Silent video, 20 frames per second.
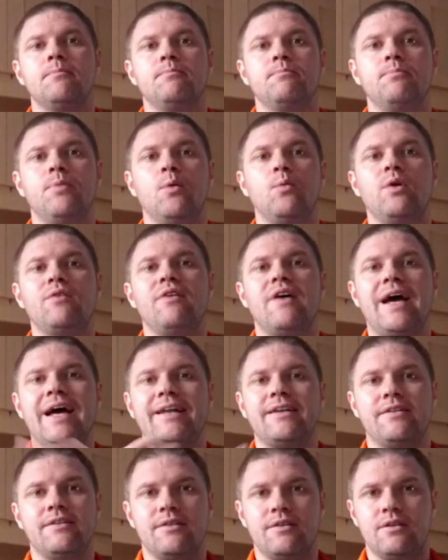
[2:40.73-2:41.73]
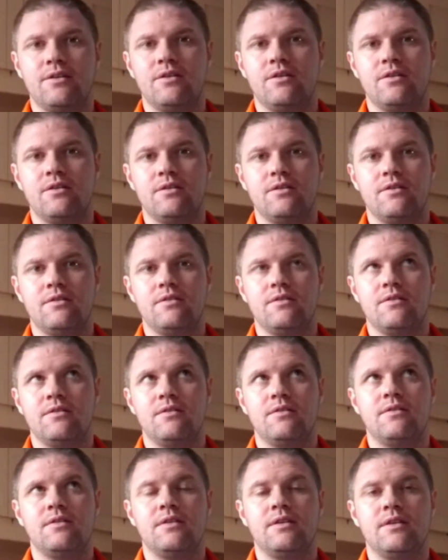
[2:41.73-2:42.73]
But we've had
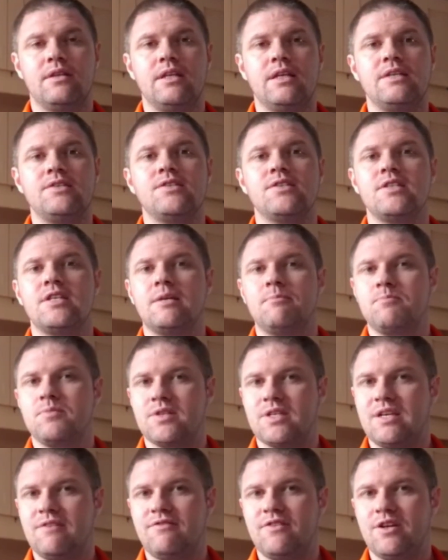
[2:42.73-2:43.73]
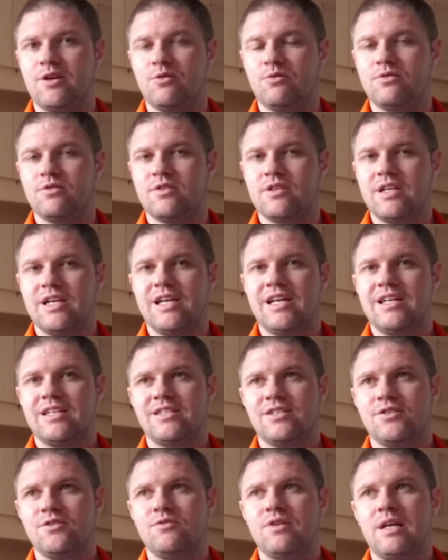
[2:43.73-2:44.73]
these tips given out
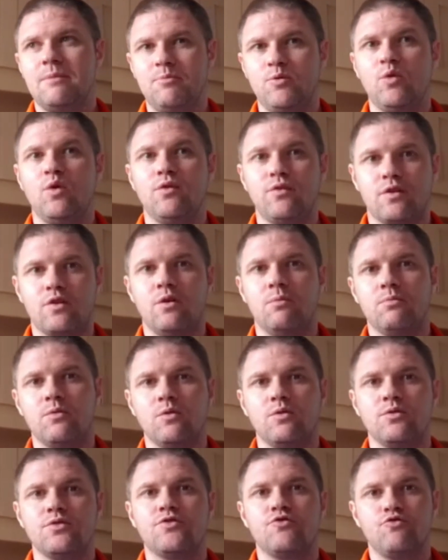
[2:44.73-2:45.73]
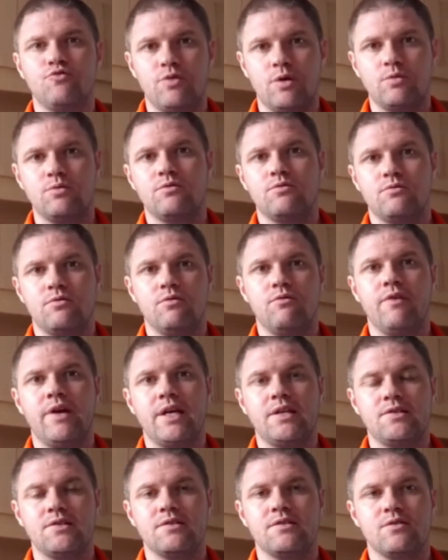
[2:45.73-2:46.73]
to help you overcome those throughout the
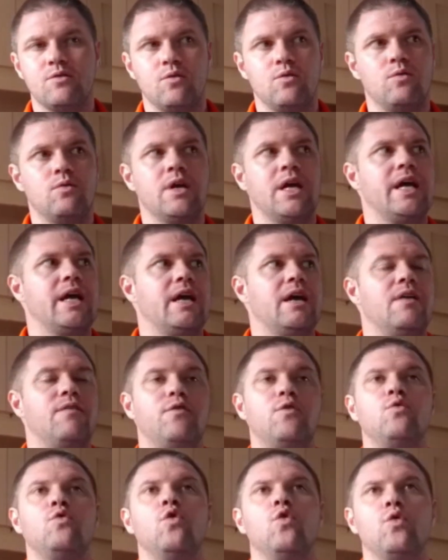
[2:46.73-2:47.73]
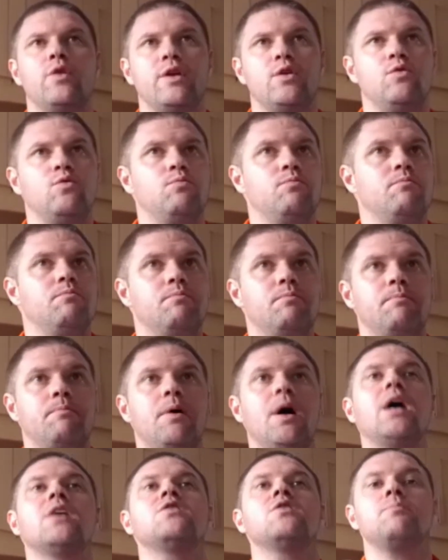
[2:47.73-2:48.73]
races. So if you know that you
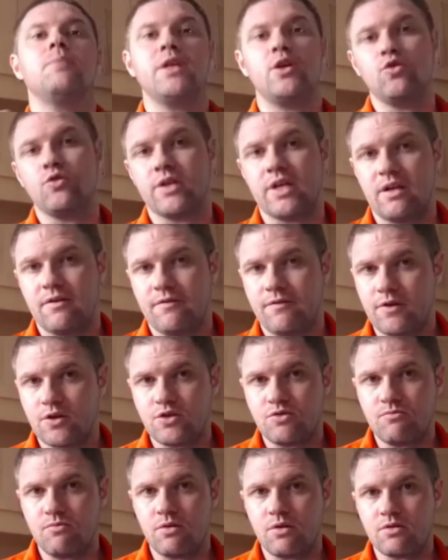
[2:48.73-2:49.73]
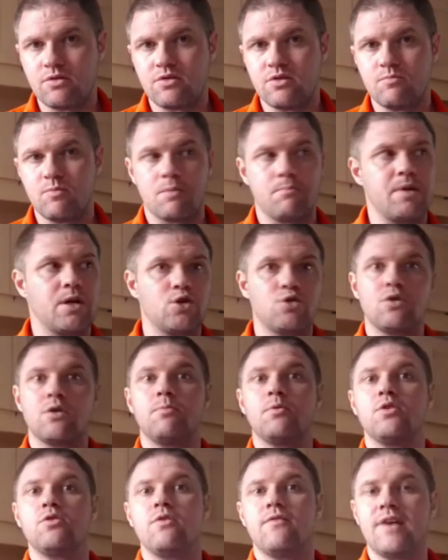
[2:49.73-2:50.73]
possibly could get a friction burn somewhere, make sure you're
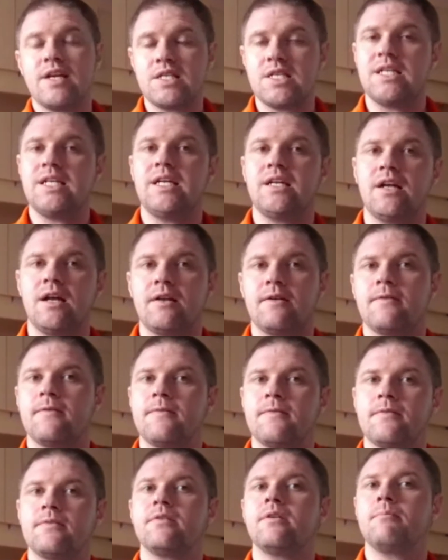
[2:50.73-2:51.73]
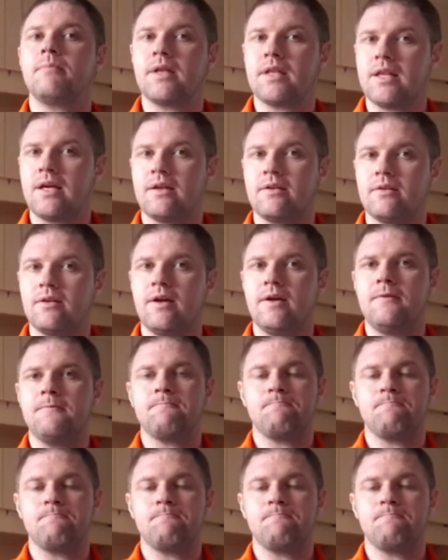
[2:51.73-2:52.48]
putting your Vaseline on, something like that, yeah?